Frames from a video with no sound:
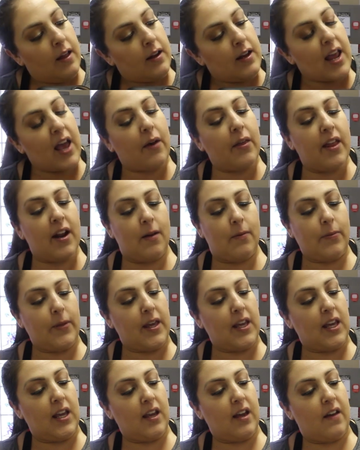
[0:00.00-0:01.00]
now that I'm
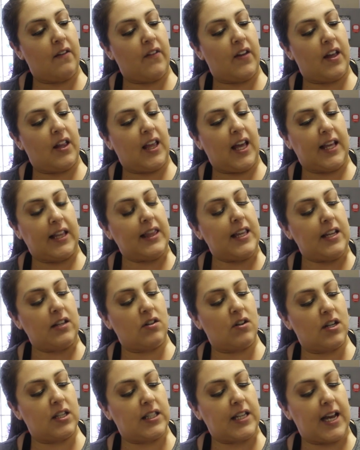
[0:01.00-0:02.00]
thinking of it, like these
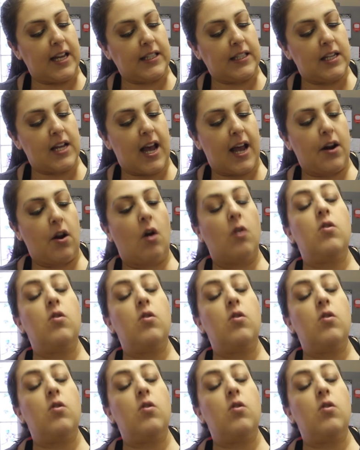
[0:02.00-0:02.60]
are size 9.